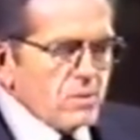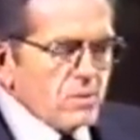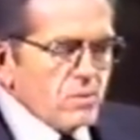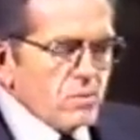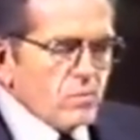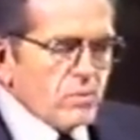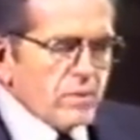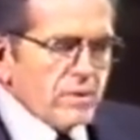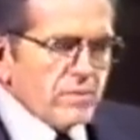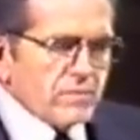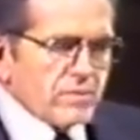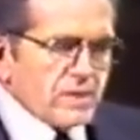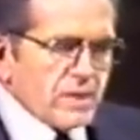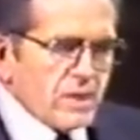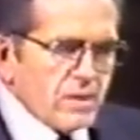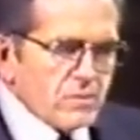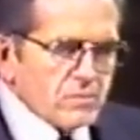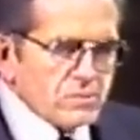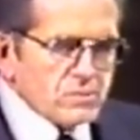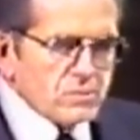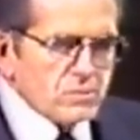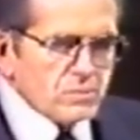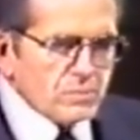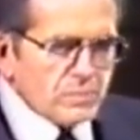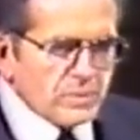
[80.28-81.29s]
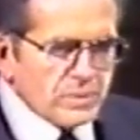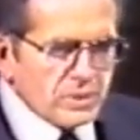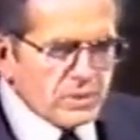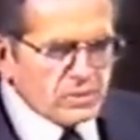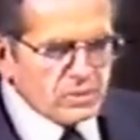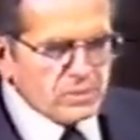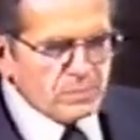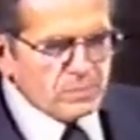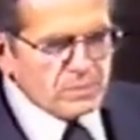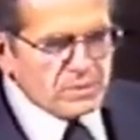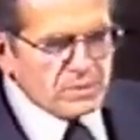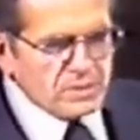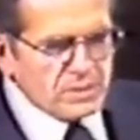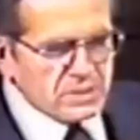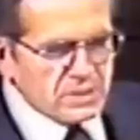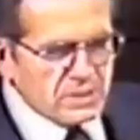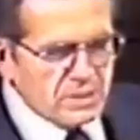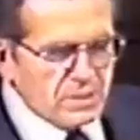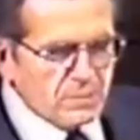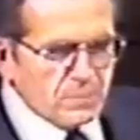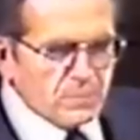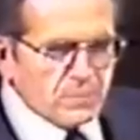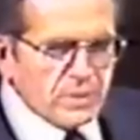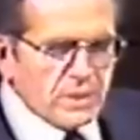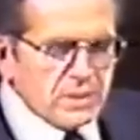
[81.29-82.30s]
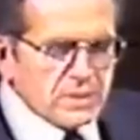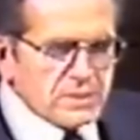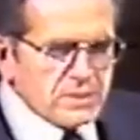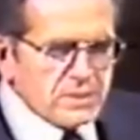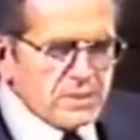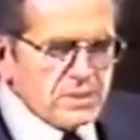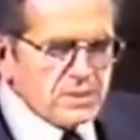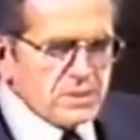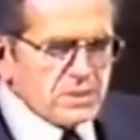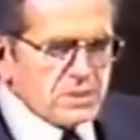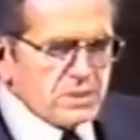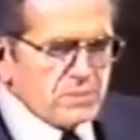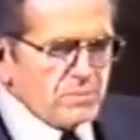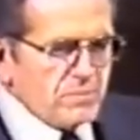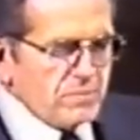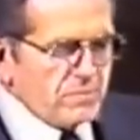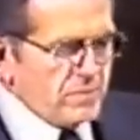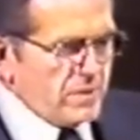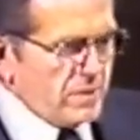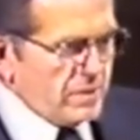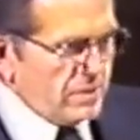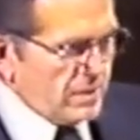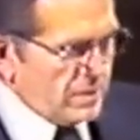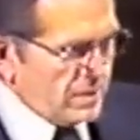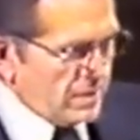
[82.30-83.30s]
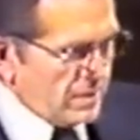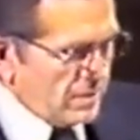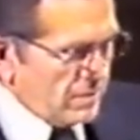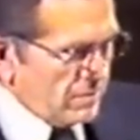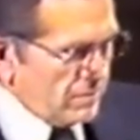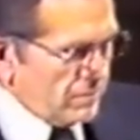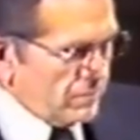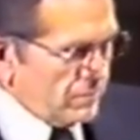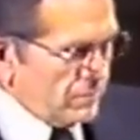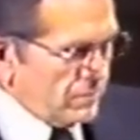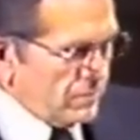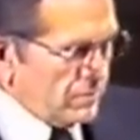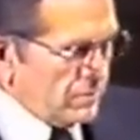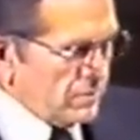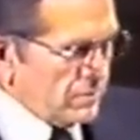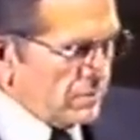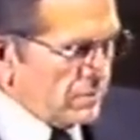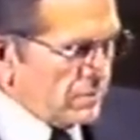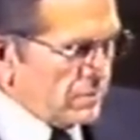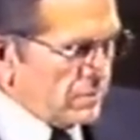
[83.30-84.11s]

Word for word: We have counseled bishops and stake presidents to be very careful